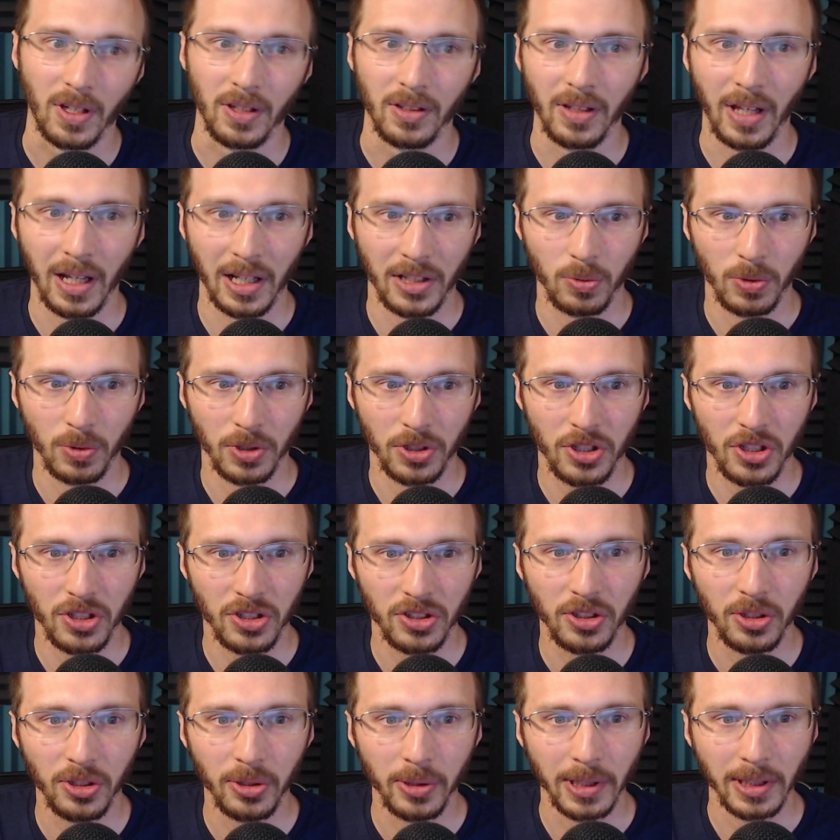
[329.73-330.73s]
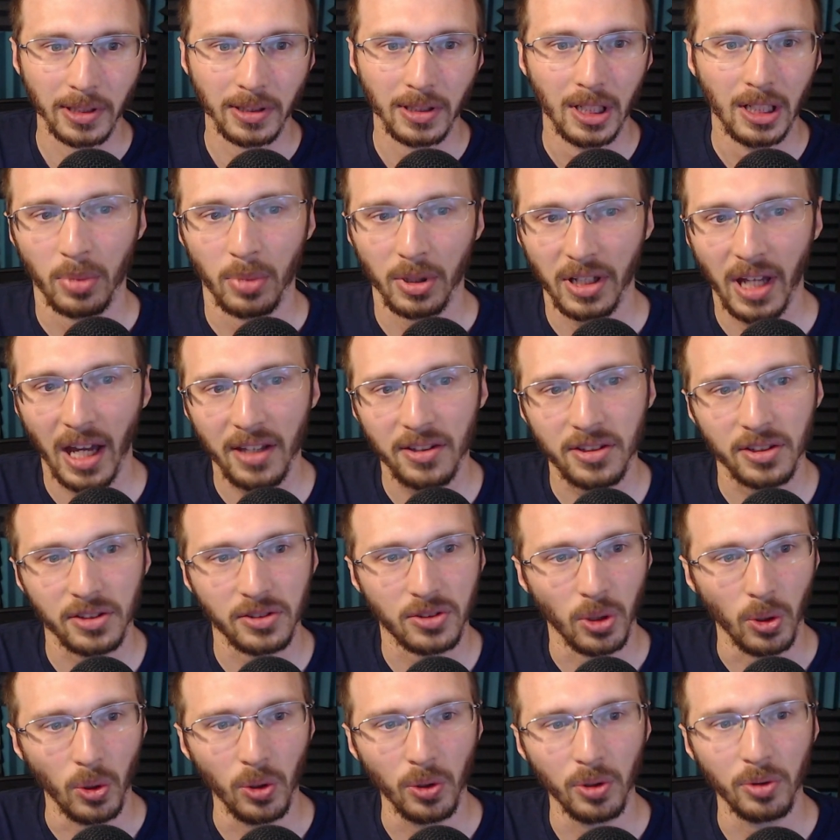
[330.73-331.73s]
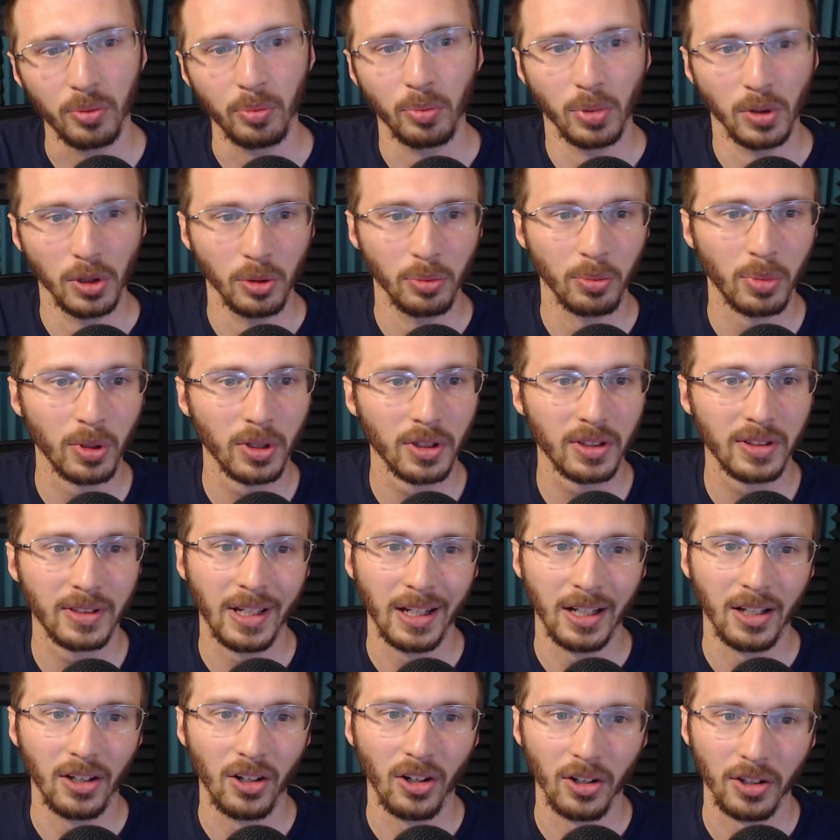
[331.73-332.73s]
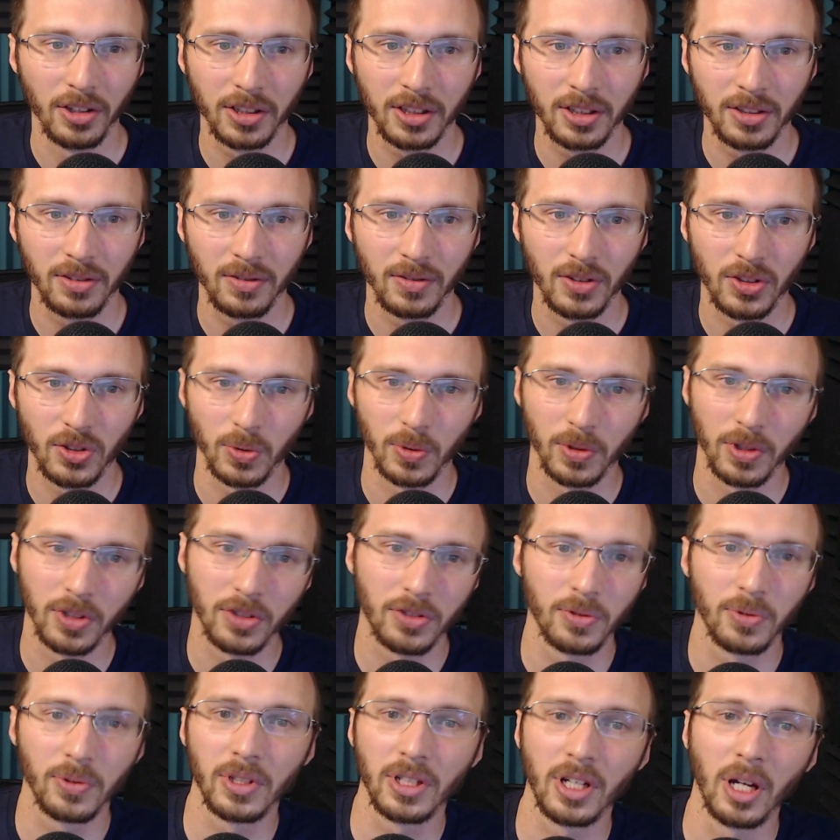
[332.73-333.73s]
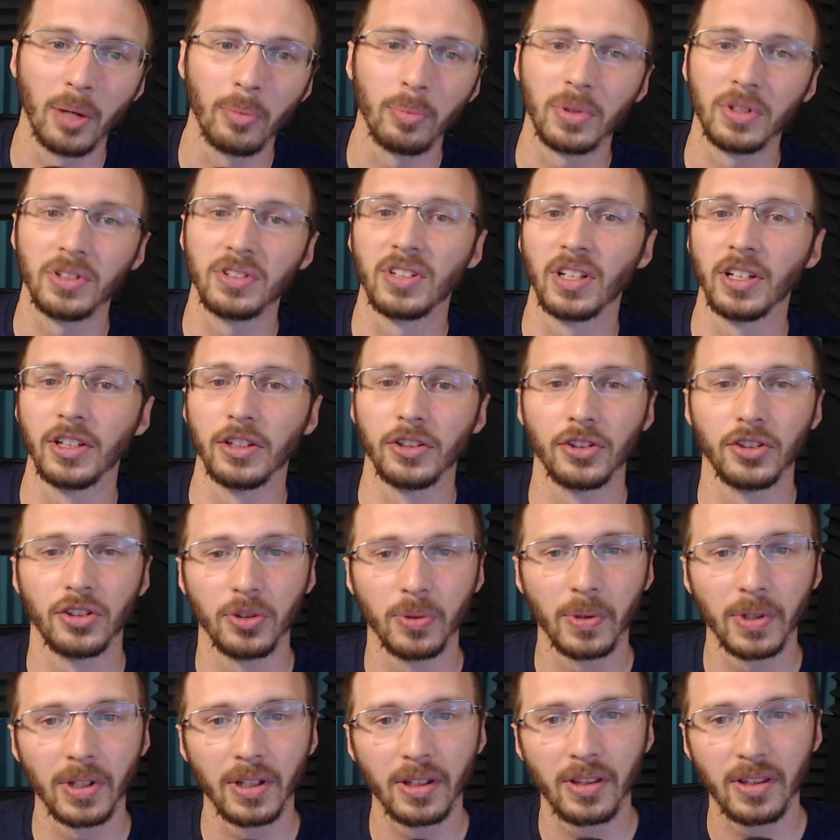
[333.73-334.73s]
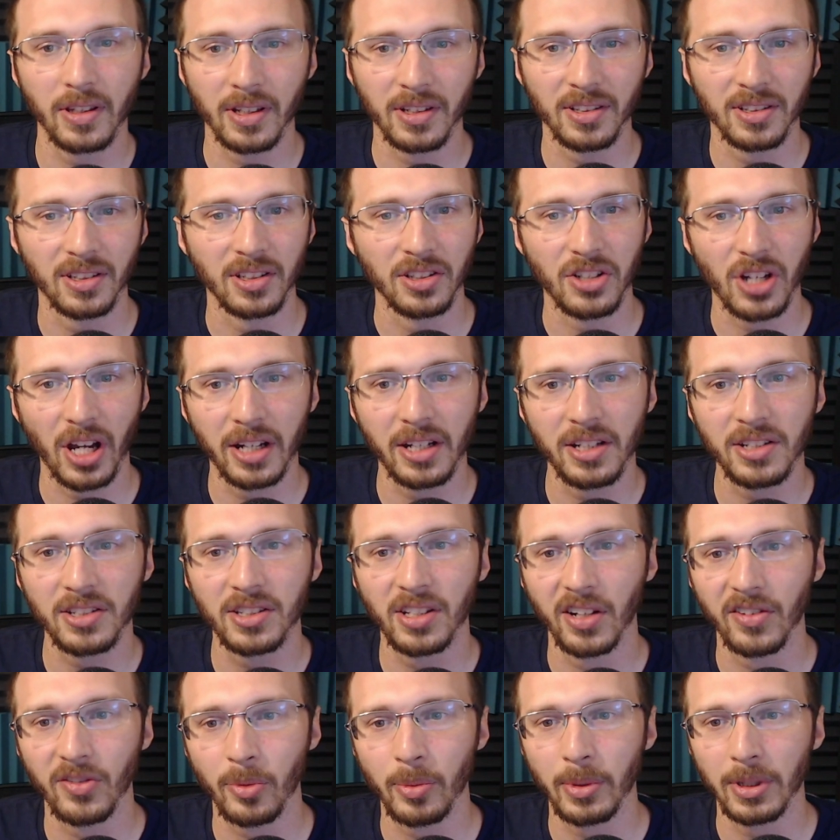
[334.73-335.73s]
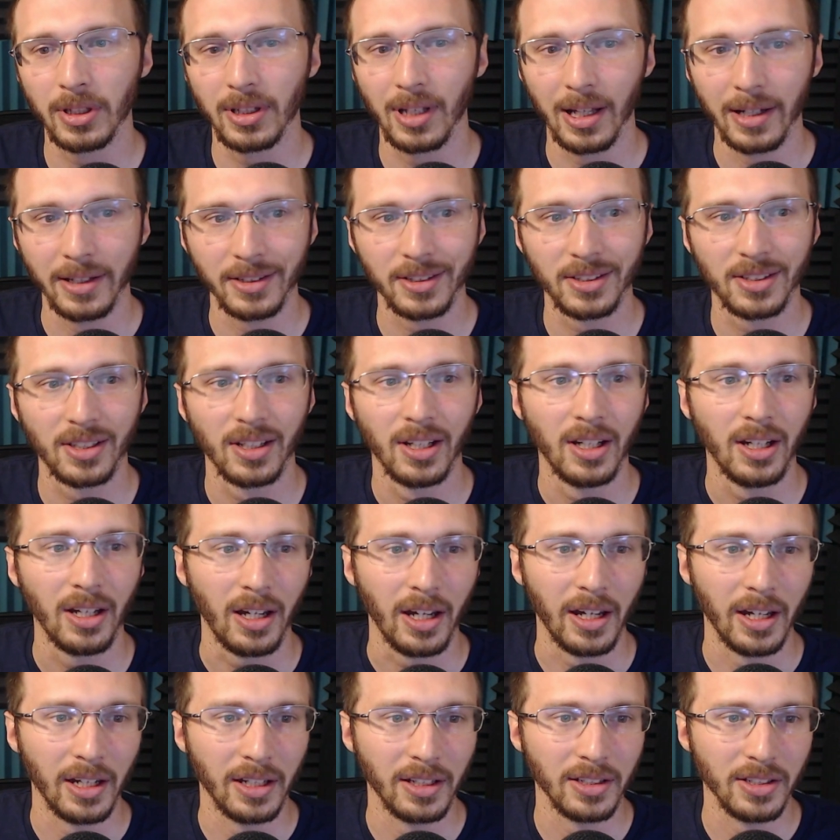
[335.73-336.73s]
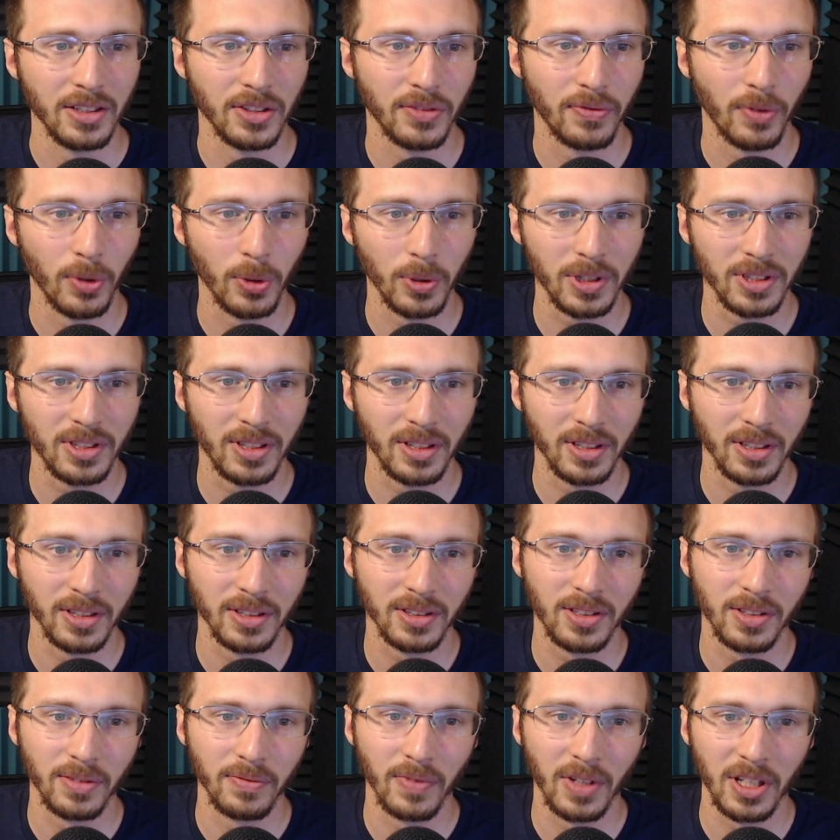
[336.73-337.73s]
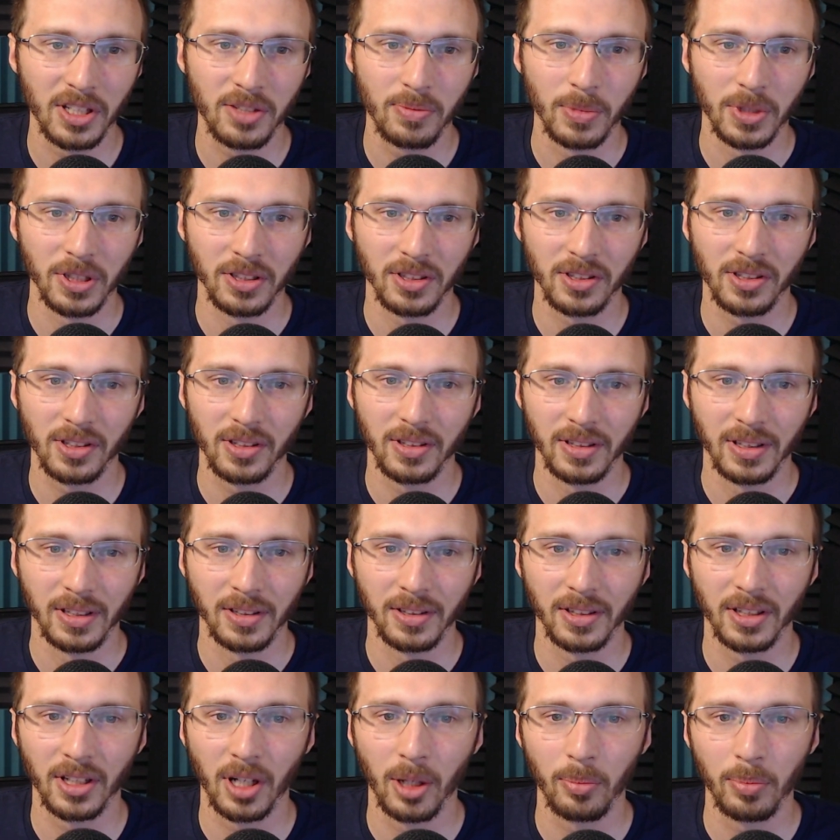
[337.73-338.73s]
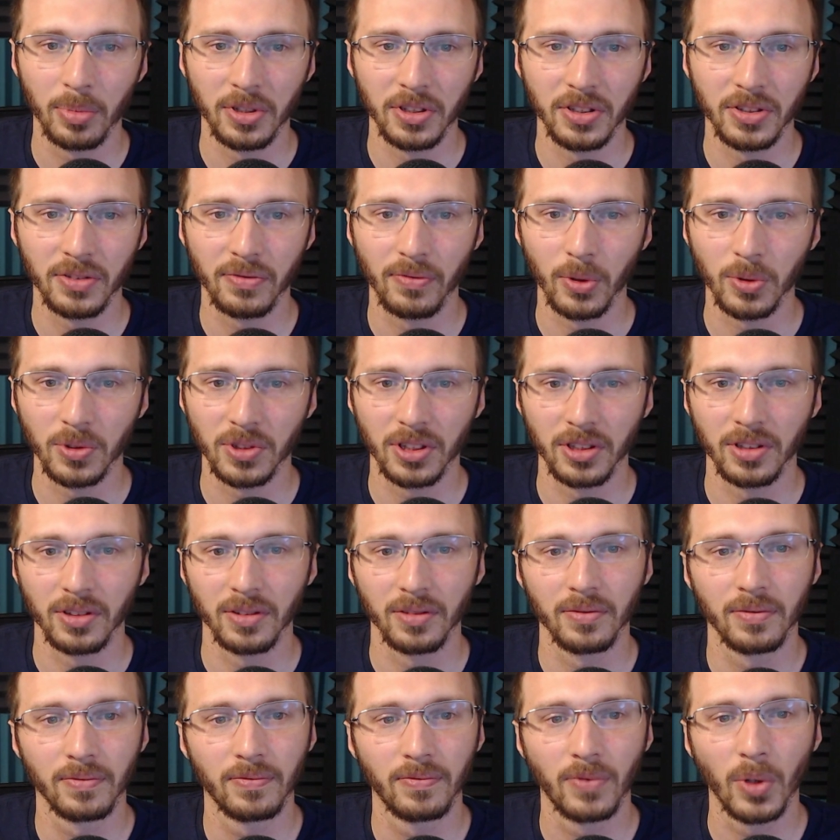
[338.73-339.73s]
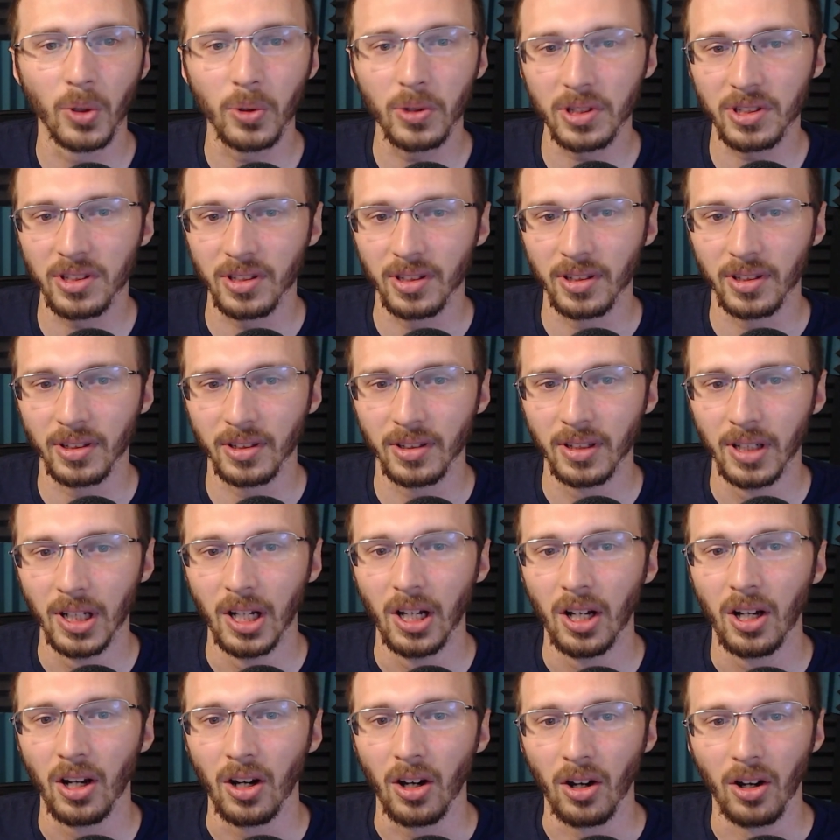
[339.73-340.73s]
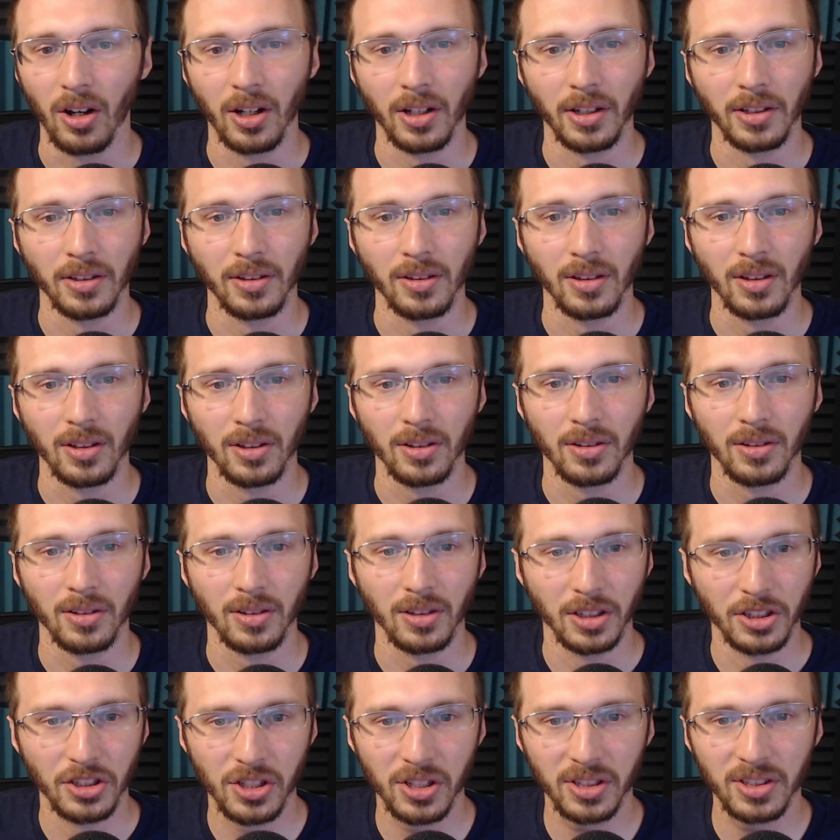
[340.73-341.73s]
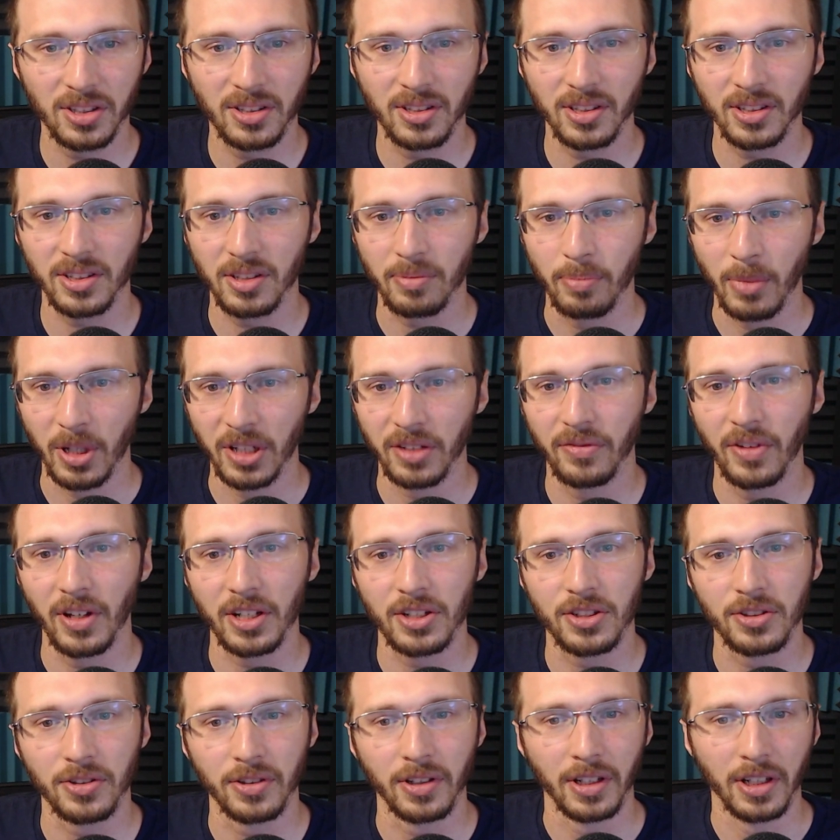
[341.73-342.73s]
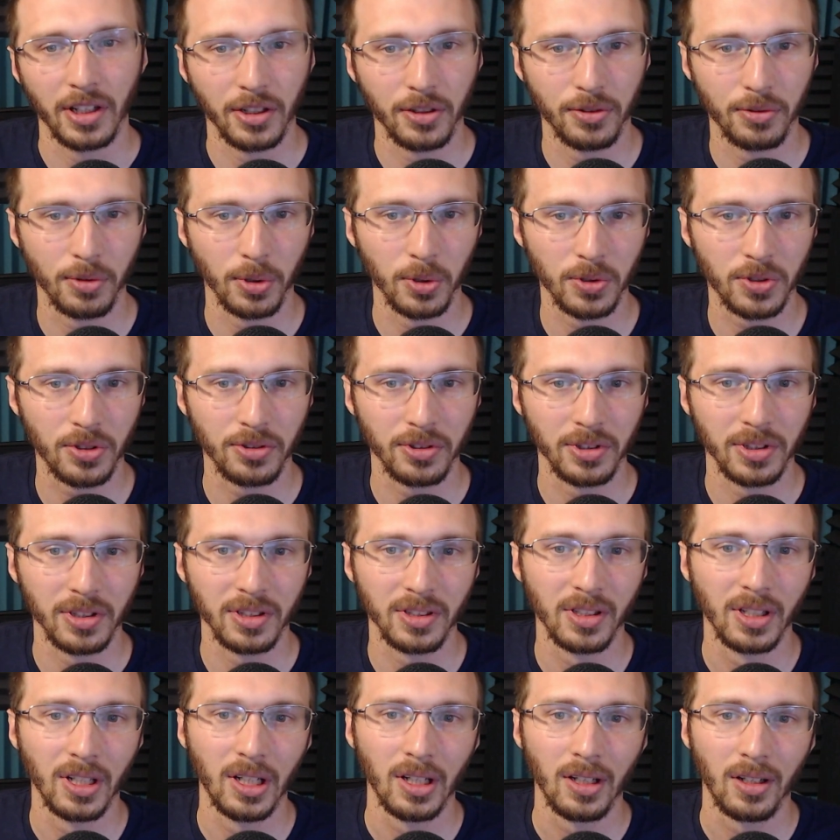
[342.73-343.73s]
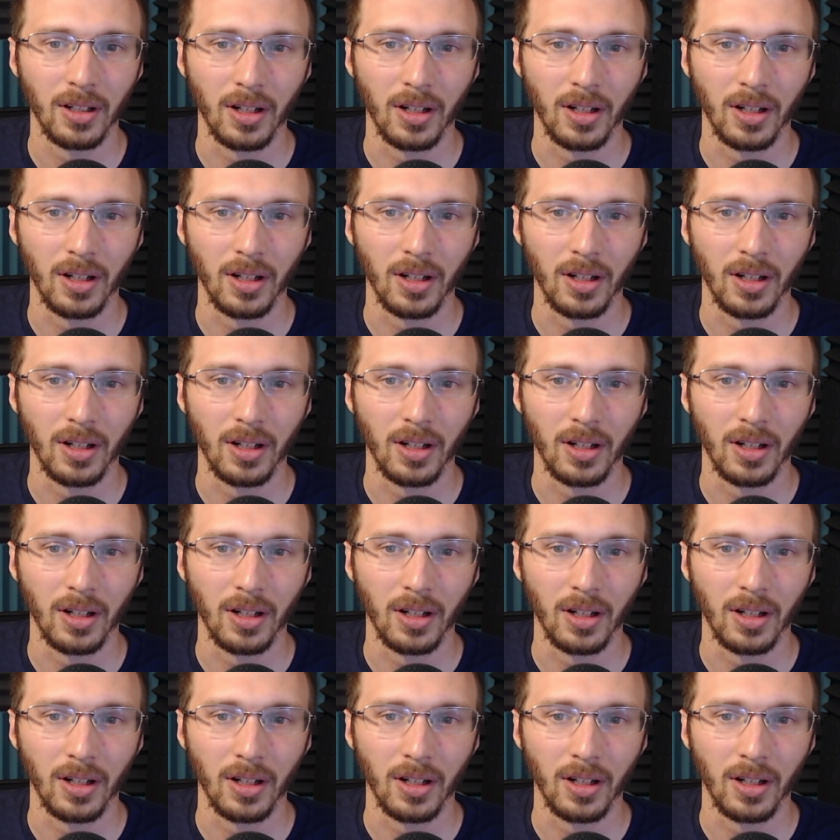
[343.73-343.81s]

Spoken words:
that's what she's doing. But Cathie told Bloomberg that ARK sorted through the companies that are doing things the Chinese government likes and is focusing its investments in companies focusing on logistics, manufacturing, and groceries.